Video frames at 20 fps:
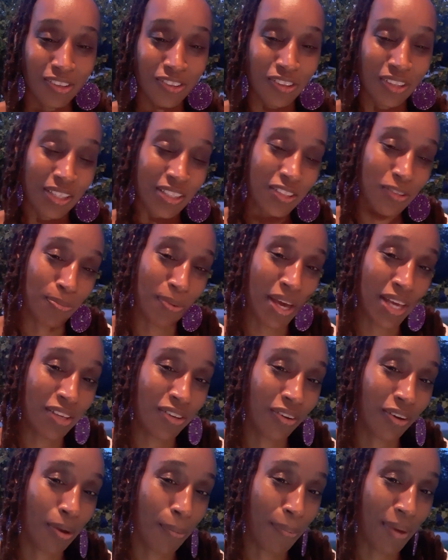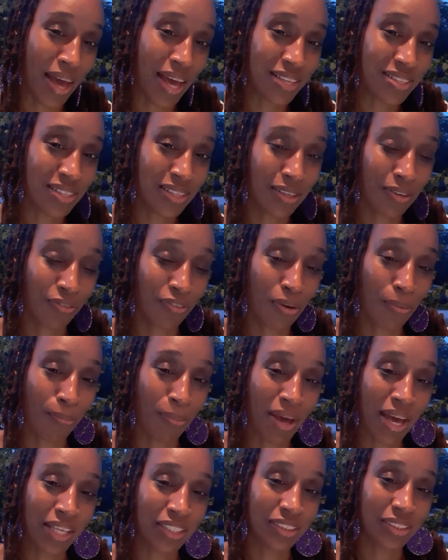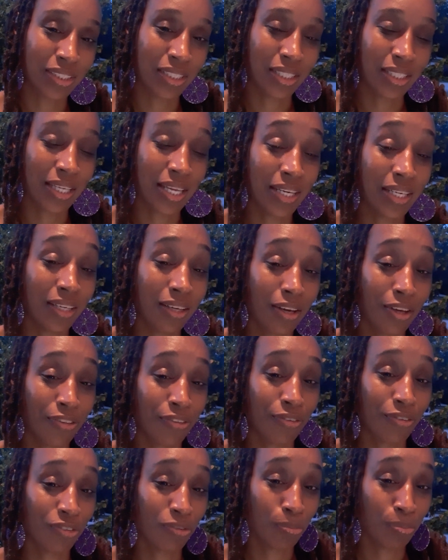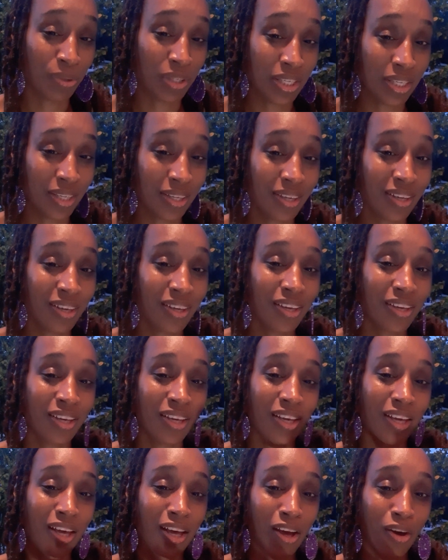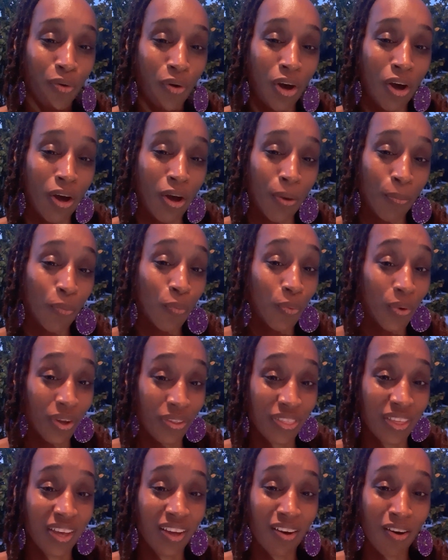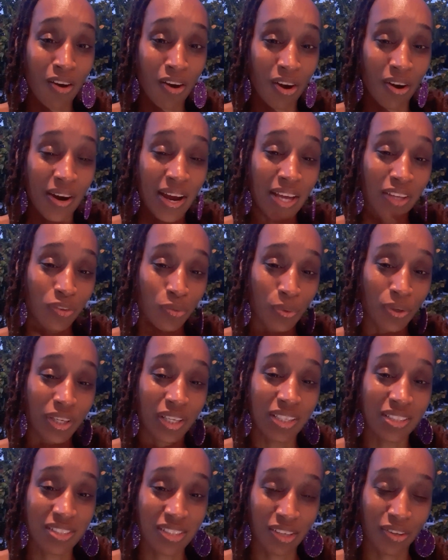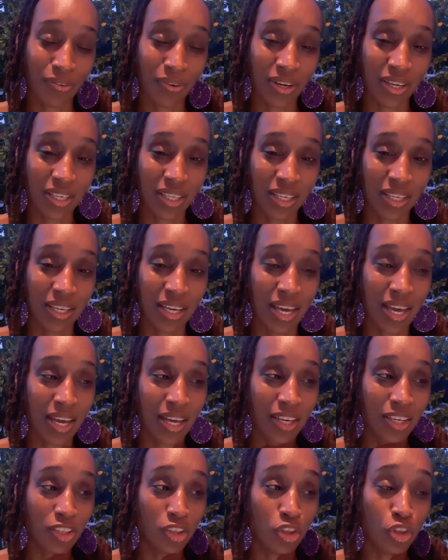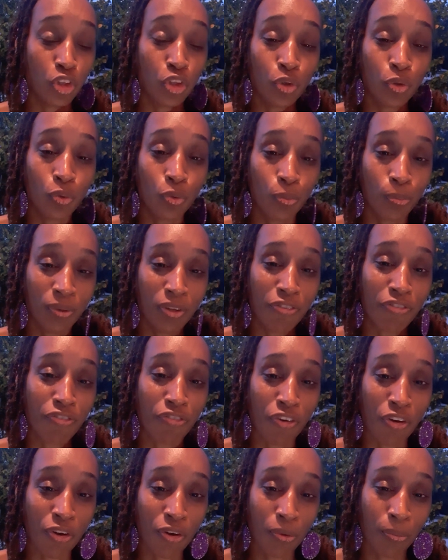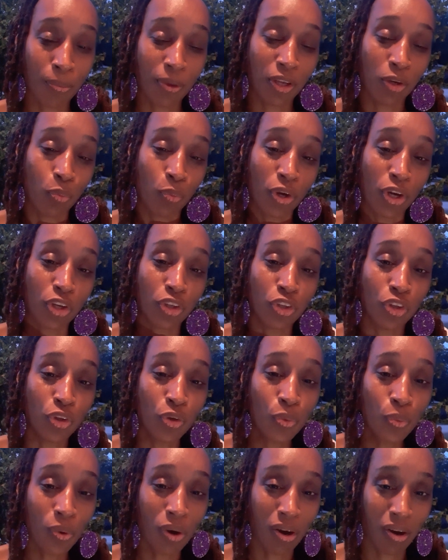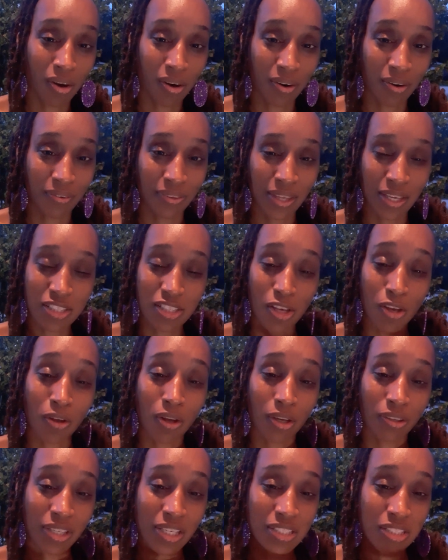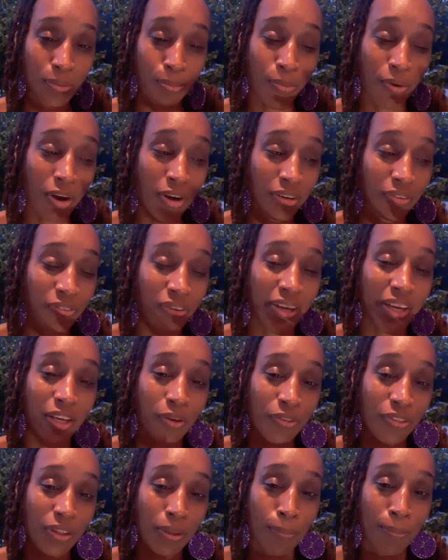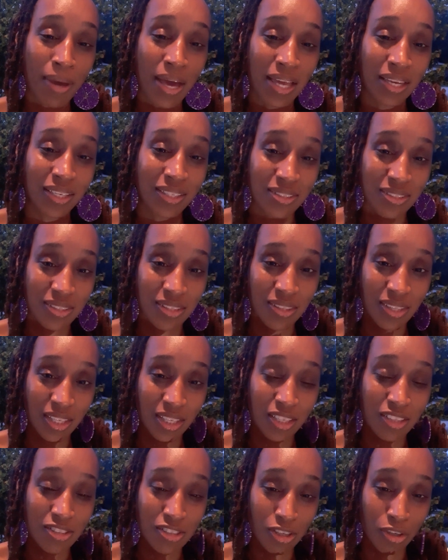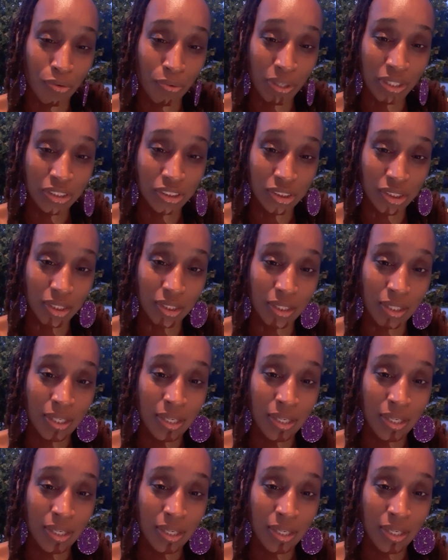expand your capacity of compassion and letting others be where they are as we're integrating, and you be firm in where you are. That's all. That's a part of a healthy balance in the integration.